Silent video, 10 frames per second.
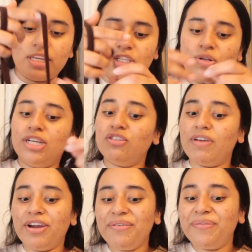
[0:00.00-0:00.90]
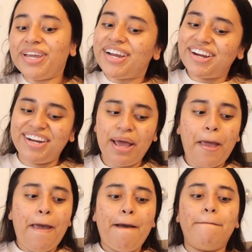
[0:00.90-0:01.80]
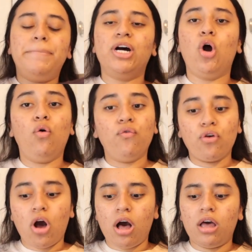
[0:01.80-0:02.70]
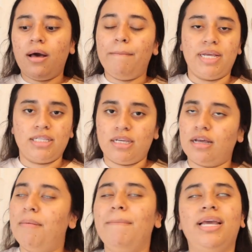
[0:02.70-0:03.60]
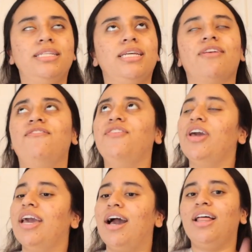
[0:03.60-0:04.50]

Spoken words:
So it looks very weird, but overall, amazing. Amazing fit.